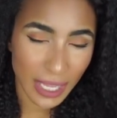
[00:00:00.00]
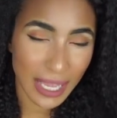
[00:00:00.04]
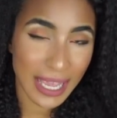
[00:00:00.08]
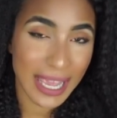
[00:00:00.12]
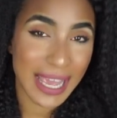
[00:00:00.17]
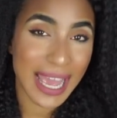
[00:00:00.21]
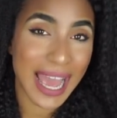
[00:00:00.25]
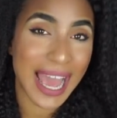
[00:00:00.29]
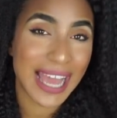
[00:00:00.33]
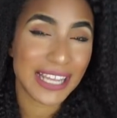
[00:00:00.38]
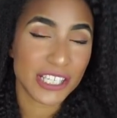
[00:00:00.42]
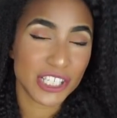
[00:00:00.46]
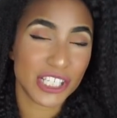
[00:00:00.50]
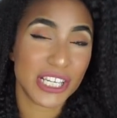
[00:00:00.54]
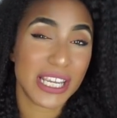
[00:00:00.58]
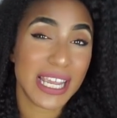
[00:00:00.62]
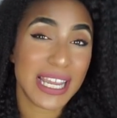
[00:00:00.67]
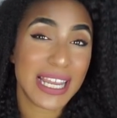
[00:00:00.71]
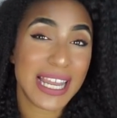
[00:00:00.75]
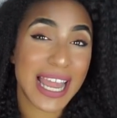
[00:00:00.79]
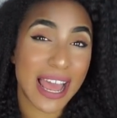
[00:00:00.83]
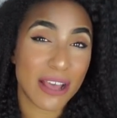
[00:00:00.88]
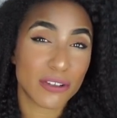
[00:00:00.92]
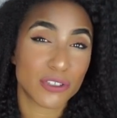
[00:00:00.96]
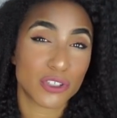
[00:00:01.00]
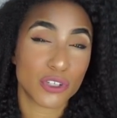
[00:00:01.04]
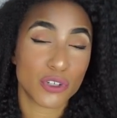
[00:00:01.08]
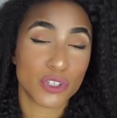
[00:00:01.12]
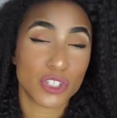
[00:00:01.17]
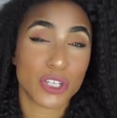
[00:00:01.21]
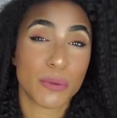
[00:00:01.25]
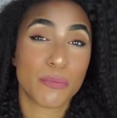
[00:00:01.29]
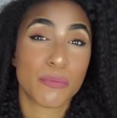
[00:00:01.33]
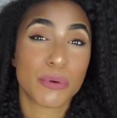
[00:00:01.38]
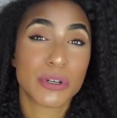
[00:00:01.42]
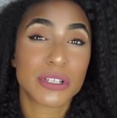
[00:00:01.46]
It actually allows
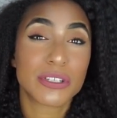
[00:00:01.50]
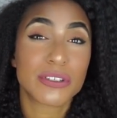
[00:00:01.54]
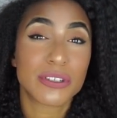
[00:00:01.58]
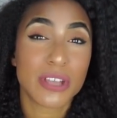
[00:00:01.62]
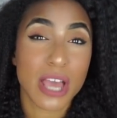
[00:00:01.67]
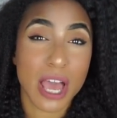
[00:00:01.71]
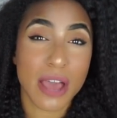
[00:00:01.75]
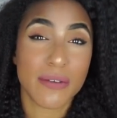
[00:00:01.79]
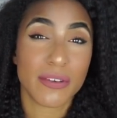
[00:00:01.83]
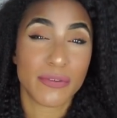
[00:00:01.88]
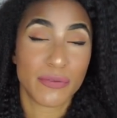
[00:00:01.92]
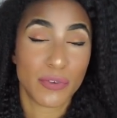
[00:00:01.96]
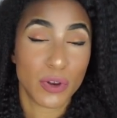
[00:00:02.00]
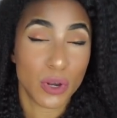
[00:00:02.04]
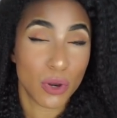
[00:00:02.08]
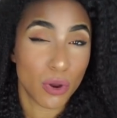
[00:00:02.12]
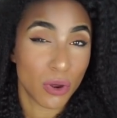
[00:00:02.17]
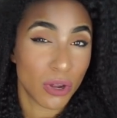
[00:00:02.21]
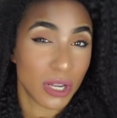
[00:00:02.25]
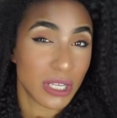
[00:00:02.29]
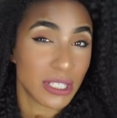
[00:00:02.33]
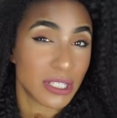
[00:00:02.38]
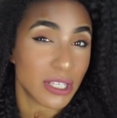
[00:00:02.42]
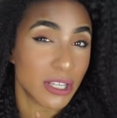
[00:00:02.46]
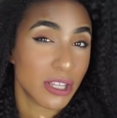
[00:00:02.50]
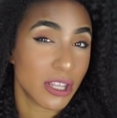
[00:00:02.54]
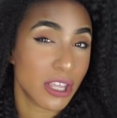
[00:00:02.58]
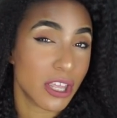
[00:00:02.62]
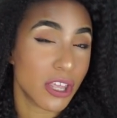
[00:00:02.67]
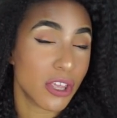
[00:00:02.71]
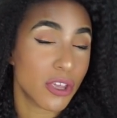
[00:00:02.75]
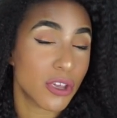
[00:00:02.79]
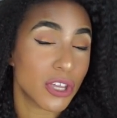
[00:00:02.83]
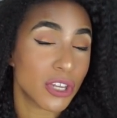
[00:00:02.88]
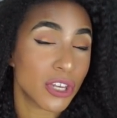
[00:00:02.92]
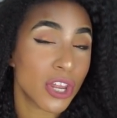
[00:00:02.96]
you to preserve it for longer so that
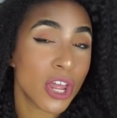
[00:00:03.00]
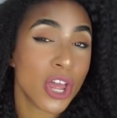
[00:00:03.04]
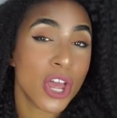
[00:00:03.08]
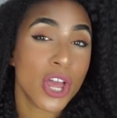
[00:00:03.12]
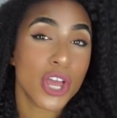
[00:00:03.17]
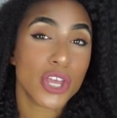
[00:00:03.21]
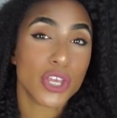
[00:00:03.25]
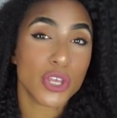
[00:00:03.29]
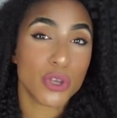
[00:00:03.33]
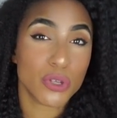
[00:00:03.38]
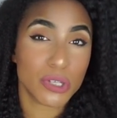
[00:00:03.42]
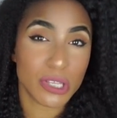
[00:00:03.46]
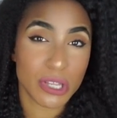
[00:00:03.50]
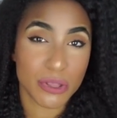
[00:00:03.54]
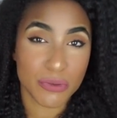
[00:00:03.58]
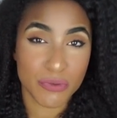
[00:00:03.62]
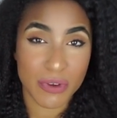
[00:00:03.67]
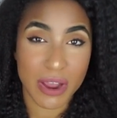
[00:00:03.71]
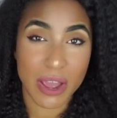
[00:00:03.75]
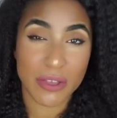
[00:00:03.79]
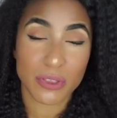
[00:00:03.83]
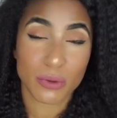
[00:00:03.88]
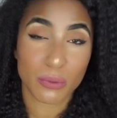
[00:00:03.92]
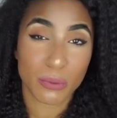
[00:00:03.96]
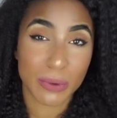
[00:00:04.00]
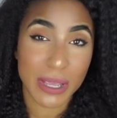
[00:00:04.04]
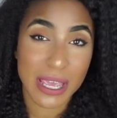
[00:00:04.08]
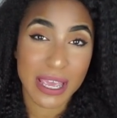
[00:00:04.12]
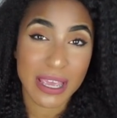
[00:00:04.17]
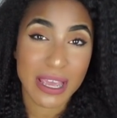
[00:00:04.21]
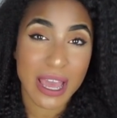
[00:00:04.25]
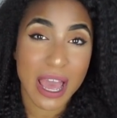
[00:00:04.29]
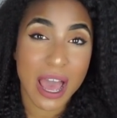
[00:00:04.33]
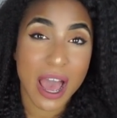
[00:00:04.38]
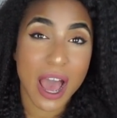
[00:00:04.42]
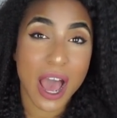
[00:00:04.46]
you can use it throughout the
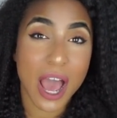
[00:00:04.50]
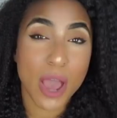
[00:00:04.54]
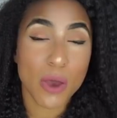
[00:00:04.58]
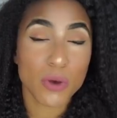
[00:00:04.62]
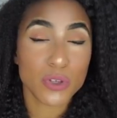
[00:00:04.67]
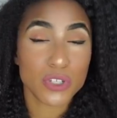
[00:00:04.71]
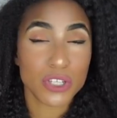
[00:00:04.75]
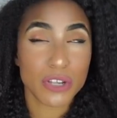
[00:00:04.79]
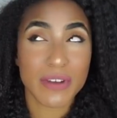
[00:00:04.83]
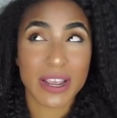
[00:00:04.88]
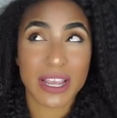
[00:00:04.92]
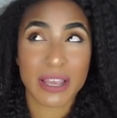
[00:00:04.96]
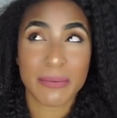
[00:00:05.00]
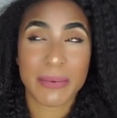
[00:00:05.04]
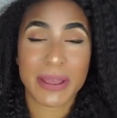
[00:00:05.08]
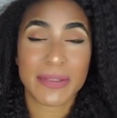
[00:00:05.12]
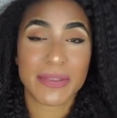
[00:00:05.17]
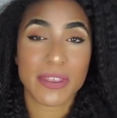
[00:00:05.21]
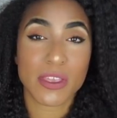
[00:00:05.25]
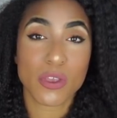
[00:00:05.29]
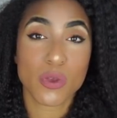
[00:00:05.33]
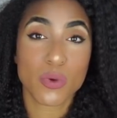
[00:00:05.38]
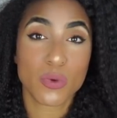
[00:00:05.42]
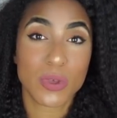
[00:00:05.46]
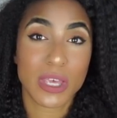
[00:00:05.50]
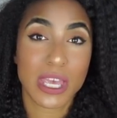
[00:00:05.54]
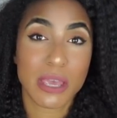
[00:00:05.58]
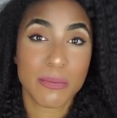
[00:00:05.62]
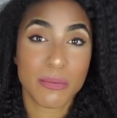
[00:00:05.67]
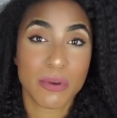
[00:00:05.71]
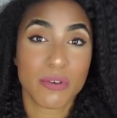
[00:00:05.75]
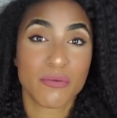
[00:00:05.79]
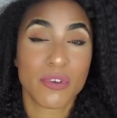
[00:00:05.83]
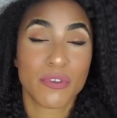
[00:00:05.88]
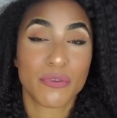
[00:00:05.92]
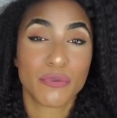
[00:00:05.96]
week. I also recommend that you
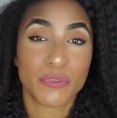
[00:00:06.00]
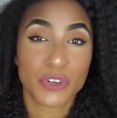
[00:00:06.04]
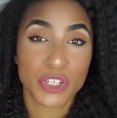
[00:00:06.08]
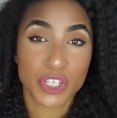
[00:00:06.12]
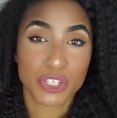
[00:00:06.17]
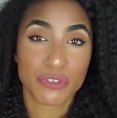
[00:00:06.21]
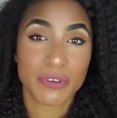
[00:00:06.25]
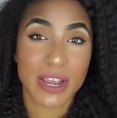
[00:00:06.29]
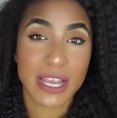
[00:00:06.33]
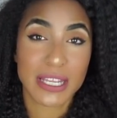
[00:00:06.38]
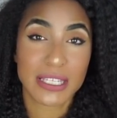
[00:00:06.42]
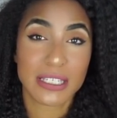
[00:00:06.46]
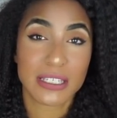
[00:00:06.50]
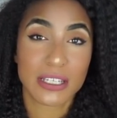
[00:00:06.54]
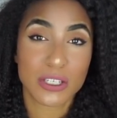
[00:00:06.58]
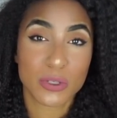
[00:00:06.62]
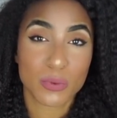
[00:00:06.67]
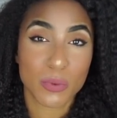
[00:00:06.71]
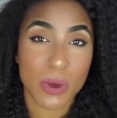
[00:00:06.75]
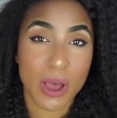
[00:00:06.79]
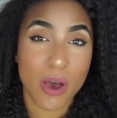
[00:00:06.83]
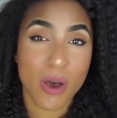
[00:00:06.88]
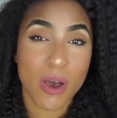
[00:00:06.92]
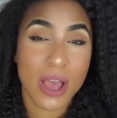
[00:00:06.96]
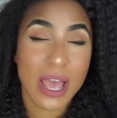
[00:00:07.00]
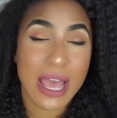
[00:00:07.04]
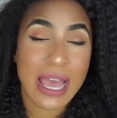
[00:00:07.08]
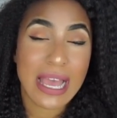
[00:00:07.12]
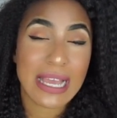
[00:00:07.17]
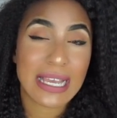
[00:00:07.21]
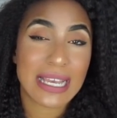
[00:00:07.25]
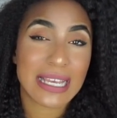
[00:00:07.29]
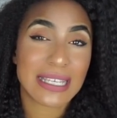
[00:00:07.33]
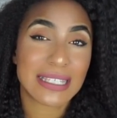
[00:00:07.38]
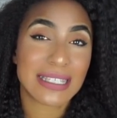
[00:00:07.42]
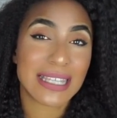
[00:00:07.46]
keep it refrigerated as well,
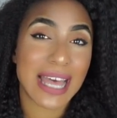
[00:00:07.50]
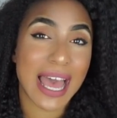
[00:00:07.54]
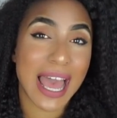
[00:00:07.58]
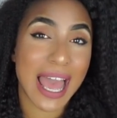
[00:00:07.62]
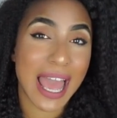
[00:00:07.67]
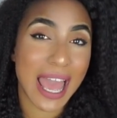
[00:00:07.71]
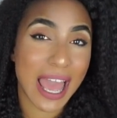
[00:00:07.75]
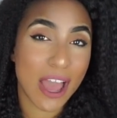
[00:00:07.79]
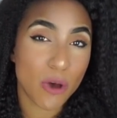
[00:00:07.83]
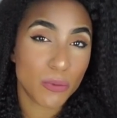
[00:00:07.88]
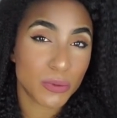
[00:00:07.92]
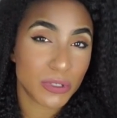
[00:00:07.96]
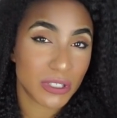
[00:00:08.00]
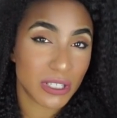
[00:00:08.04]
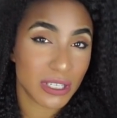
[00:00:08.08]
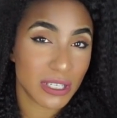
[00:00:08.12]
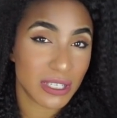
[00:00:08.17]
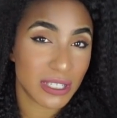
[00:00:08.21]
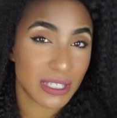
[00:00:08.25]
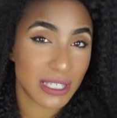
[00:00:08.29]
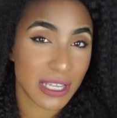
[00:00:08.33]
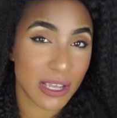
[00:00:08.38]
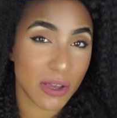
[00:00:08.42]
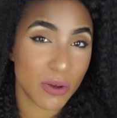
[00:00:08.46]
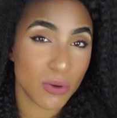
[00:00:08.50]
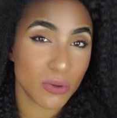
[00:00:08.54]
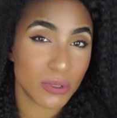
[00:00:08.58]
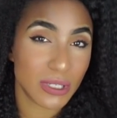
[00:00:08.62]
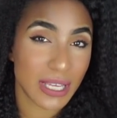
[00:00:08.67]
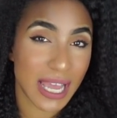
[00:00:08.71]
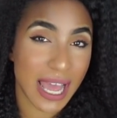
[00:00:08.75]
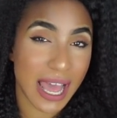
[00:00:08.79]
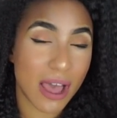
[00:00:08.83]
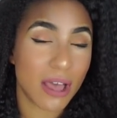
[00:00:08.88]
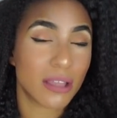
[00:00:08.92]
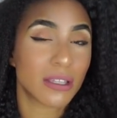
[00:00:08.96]
because that helps to seal
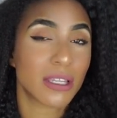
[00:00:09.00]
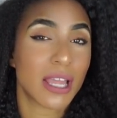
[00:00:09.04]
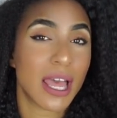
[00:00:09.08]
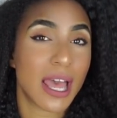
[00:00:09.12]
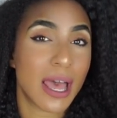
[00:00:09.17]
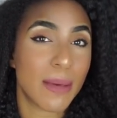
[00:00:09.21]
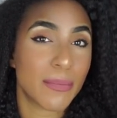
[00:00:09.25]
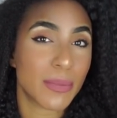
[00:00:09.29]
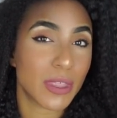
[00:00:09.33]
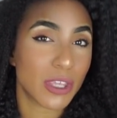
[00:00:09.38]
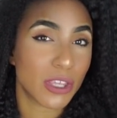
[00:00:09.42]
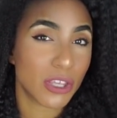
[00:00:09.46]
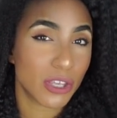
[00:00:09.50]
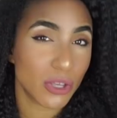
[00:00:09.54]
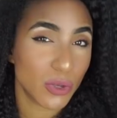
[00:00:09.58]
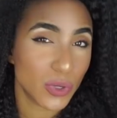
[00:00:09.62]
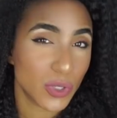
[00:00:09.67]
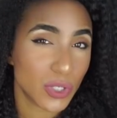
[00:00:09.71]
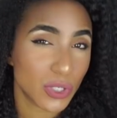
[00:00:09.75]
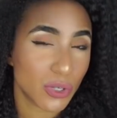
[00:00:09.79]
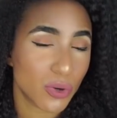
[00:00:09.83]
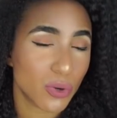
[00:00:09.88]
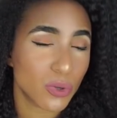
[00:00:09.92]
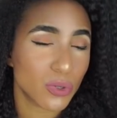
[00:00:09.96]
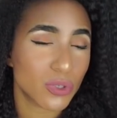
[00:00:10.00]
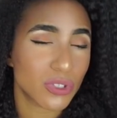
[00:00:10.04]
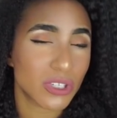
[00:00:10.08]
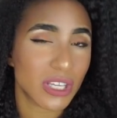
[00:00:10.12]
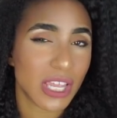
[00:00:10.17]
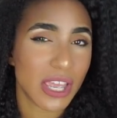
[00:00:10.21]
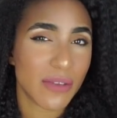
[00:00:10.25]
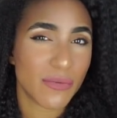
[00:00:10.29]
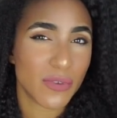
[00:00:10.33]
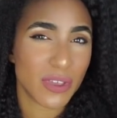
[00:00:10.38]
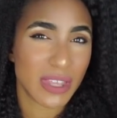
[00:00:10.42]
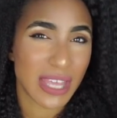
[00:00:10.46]
down the cuticles
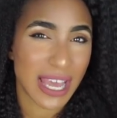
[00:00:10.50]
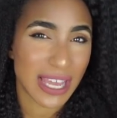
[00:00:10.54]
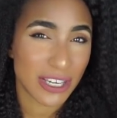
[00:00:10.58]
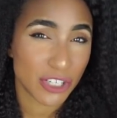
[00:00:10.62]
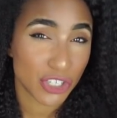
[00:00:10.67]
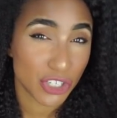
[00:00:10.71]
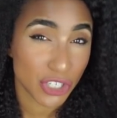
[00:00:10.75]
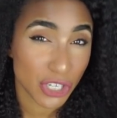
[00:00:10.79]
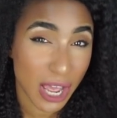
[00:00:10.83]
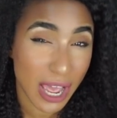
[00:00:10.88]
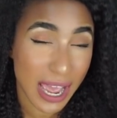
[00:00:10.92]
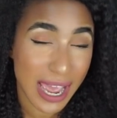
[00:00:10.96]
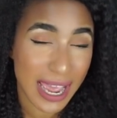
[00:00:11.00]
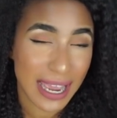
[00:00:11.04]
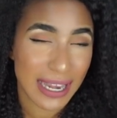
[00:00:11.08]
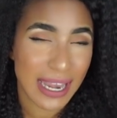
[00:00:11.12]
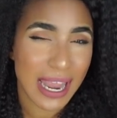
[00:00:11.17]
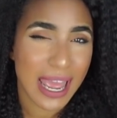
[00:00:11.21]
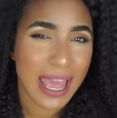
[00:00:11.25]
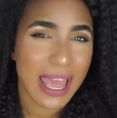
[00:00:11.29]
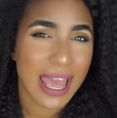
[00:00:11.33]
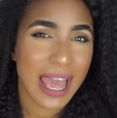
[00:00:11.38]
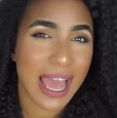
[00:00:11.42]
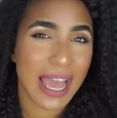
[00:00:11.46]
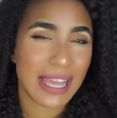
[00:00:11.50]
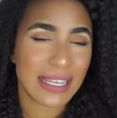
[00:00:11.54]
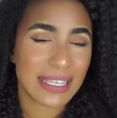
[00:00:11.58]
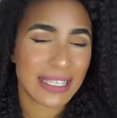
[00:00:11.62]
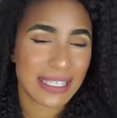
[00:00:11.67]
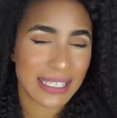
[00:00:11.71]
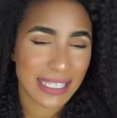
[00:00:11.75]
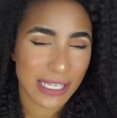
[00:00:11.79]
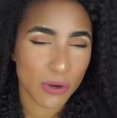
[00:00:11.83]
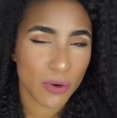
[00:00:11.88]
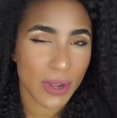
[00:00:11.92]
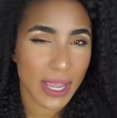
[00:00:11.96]
to give you that shine and
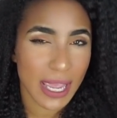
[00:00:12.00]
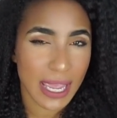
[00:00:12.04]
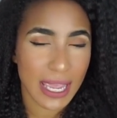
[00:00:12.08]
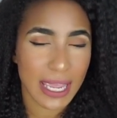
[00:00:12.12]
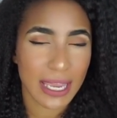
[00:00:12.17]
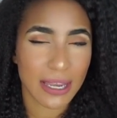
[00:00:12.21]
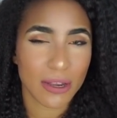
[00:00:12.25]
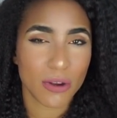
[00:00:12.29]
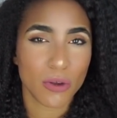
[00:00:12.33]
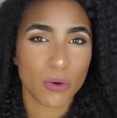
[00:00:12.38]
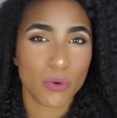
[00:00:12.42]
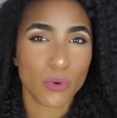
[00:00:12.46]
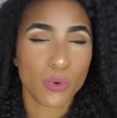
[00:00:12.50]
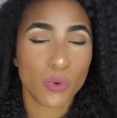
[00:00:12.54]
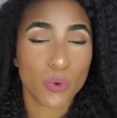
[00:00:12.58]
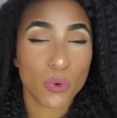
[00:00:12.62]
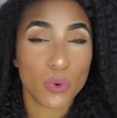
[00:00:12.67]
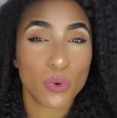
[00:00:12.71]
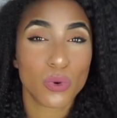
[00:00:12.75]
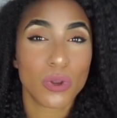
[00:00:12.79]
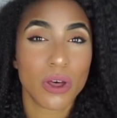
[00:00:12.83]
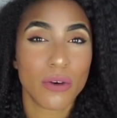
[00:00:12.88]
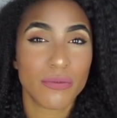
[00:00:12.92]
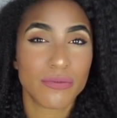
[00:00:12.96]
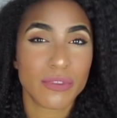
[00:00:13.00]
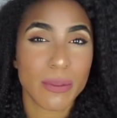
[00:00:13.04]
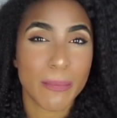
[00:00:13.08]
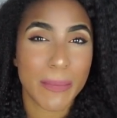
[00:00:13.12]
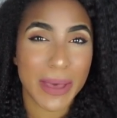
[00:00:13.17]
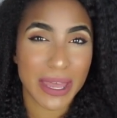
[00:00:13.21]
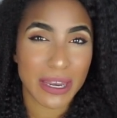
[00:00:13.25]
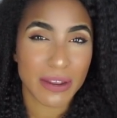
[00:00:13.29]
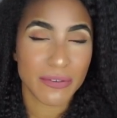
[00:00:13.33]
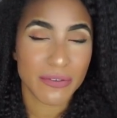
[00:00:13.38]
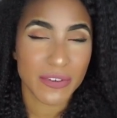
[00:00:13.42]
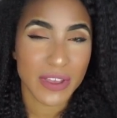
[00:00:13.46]
seal in all of the
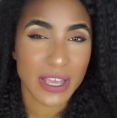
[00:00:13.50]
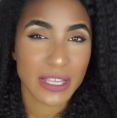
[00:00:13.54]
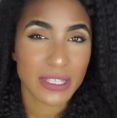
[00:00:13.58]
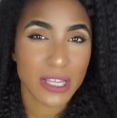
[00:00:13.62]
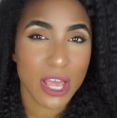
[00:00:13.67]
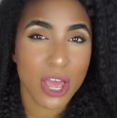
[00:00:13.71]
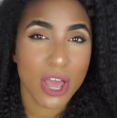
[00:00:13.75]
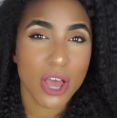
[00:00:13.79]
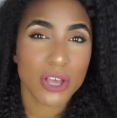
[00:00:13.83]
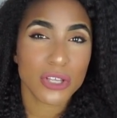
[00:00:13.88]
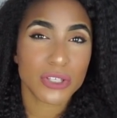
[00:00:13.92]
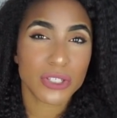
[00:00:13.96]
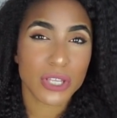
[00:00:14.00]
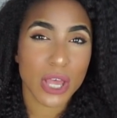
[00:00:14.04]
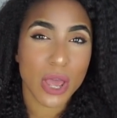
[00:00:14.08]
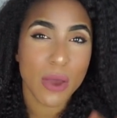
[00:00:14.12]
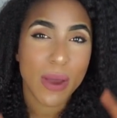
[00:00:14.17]
benefits. So